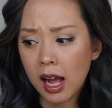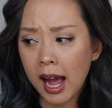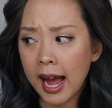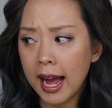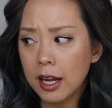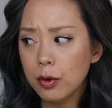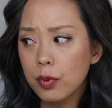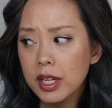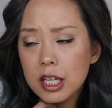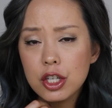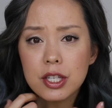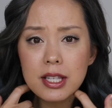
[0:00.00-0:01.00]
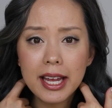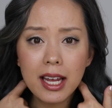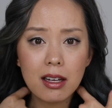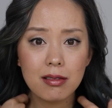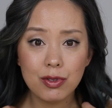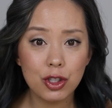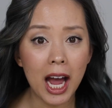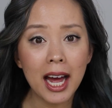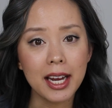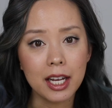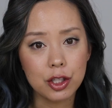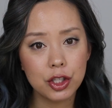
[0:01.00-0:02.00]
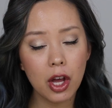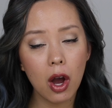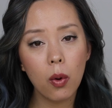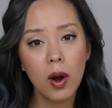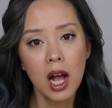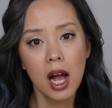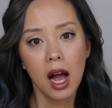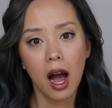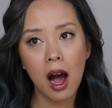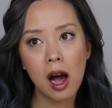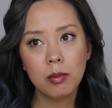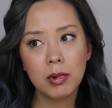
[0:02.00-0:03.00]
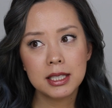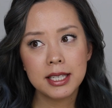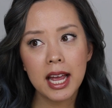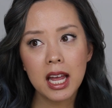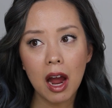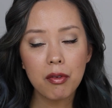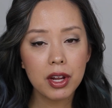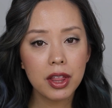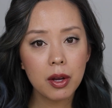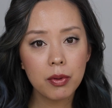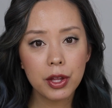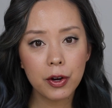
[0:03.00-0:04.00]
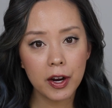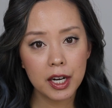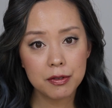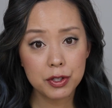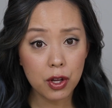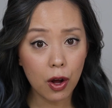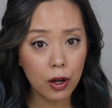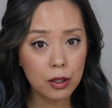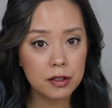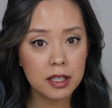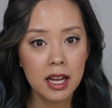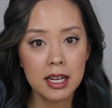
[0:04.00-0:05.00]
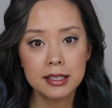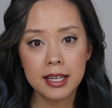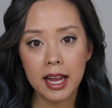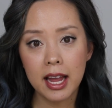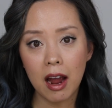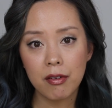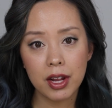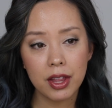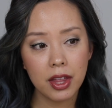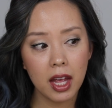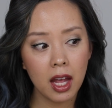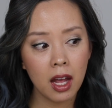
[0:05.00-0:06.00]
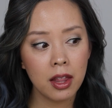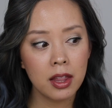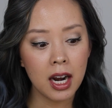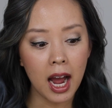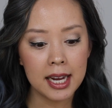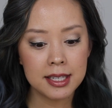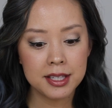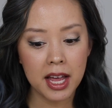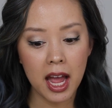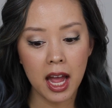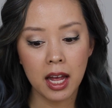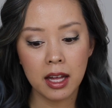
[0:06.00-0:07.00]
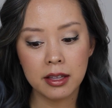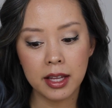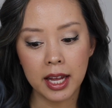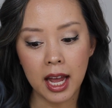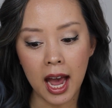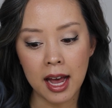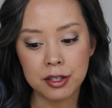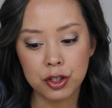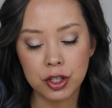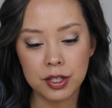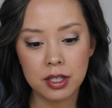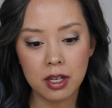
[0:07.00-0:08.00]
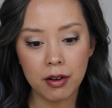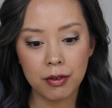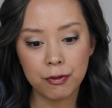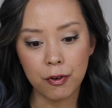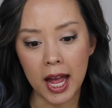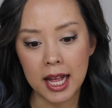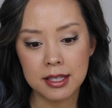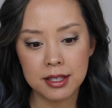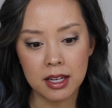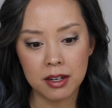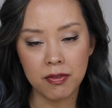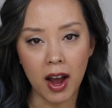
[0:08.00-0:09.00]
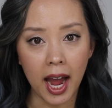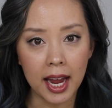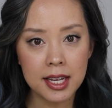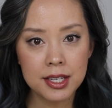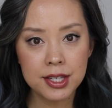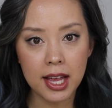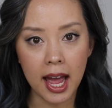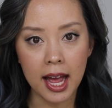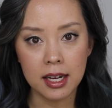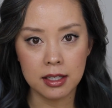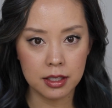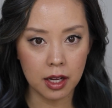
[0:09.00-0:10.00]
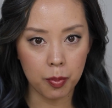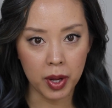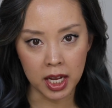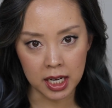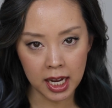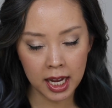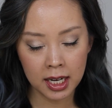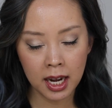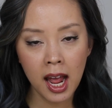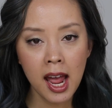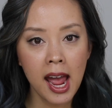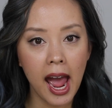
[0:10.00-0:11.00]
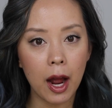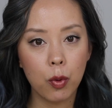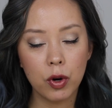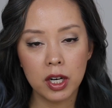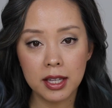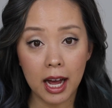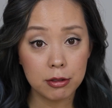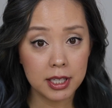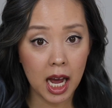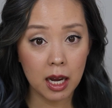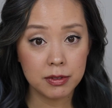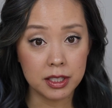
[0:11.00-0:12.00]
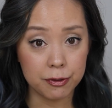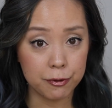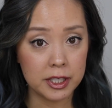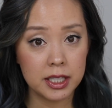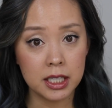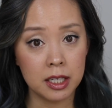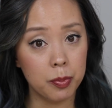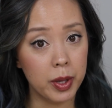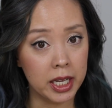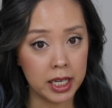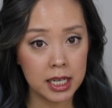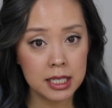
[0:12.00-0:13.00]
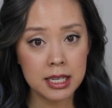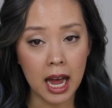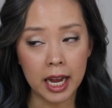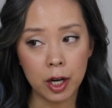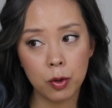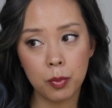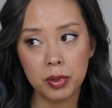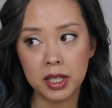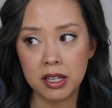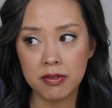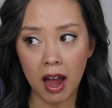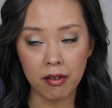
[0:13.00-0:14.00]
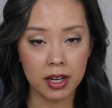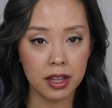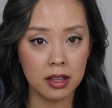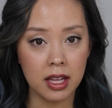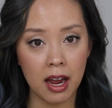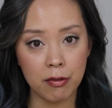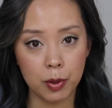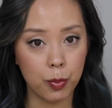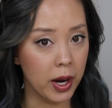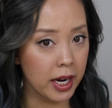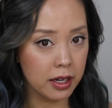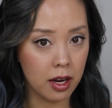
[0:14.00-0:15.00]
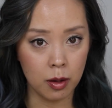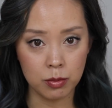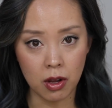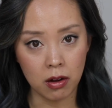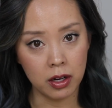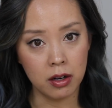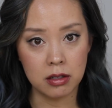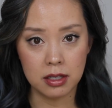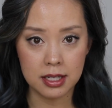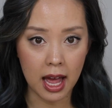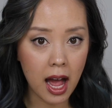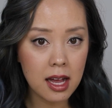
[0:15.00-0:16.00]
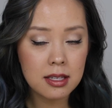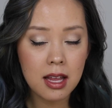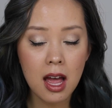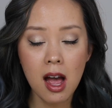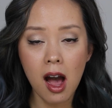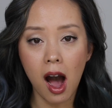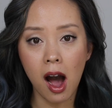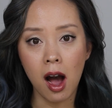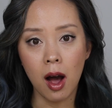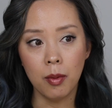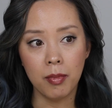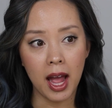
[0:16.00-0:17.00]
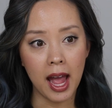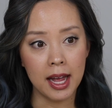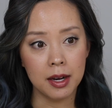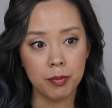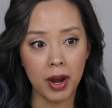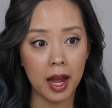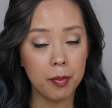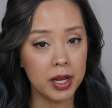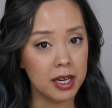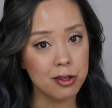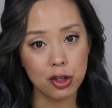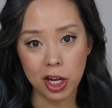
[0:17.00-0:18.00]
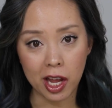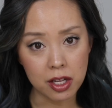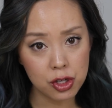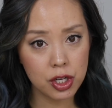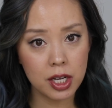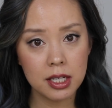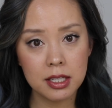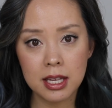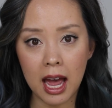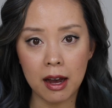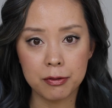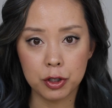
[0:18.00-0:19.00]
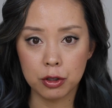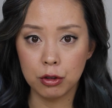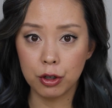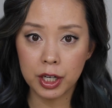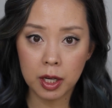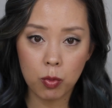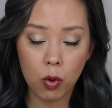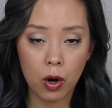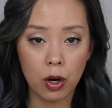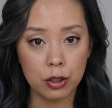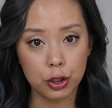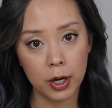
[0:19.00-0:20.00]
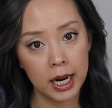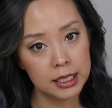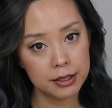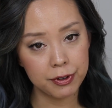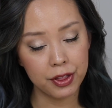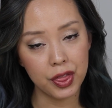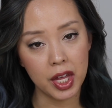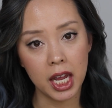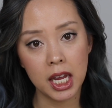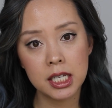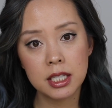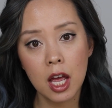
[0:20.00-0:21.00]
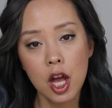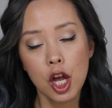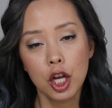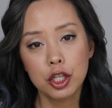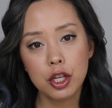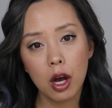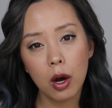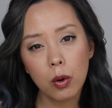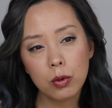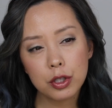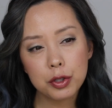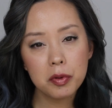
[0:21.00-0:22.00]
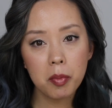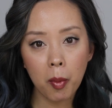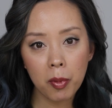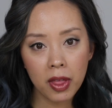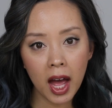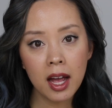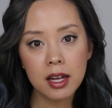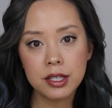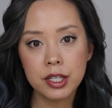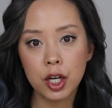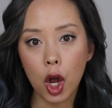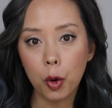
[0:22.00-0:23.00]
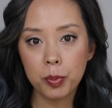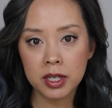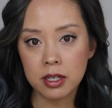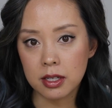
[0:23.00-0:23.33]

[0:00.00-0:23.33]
And really just like chatting. So take everything with a grain of salt. Take everything that I say like as just a friend's advice and opinion, and we're allowed to have difference in opinions. I don't believe everything that every brand comes on here and says, and my opinion changes after learning more or trying different things. So just remember that it's an open